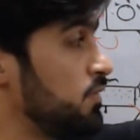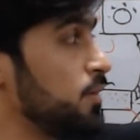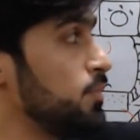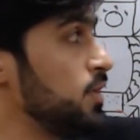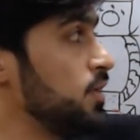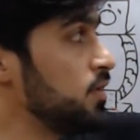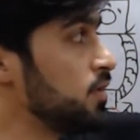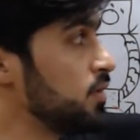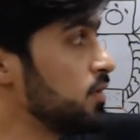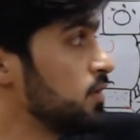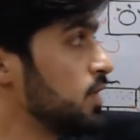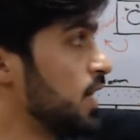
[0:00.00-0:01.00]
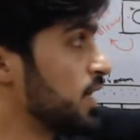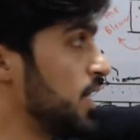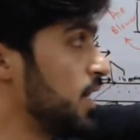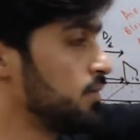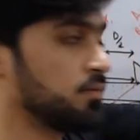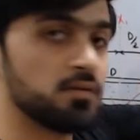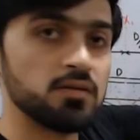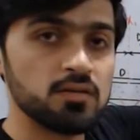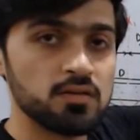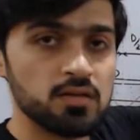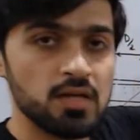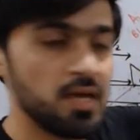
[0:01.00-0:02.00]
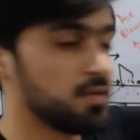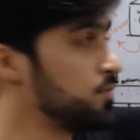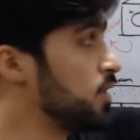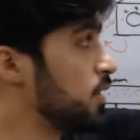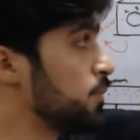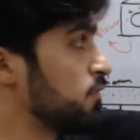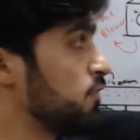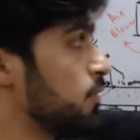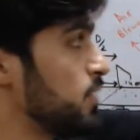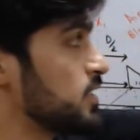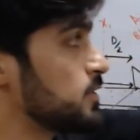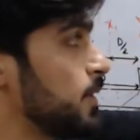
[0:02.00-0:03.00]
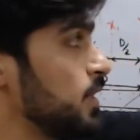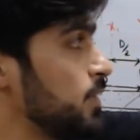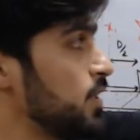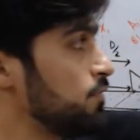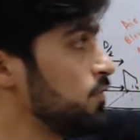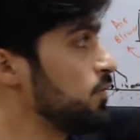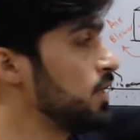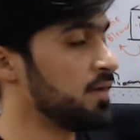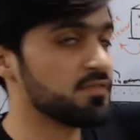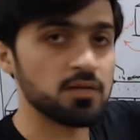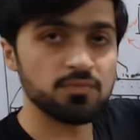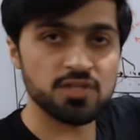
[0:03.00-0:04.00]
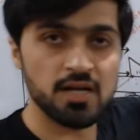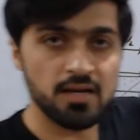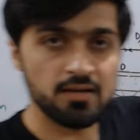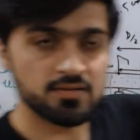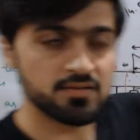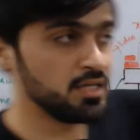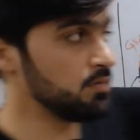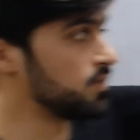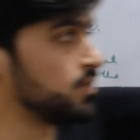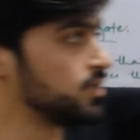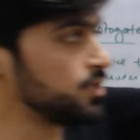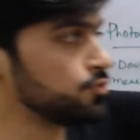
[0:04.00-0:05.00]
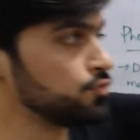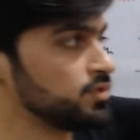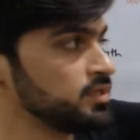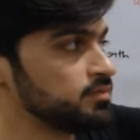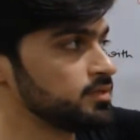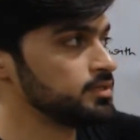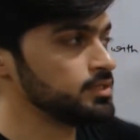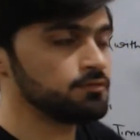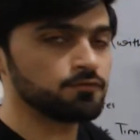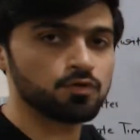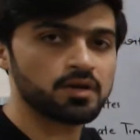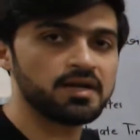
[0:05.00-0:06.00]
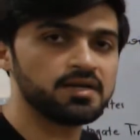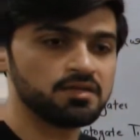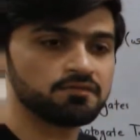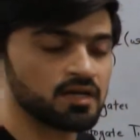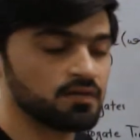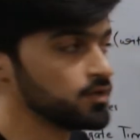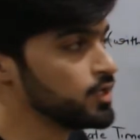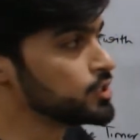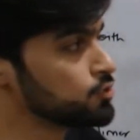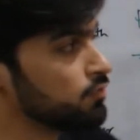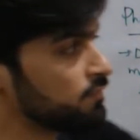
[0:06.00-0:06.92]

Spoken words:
be, again, as we are performing experiment, we will have some trials, t1, t2, t3, t4 and t5. So for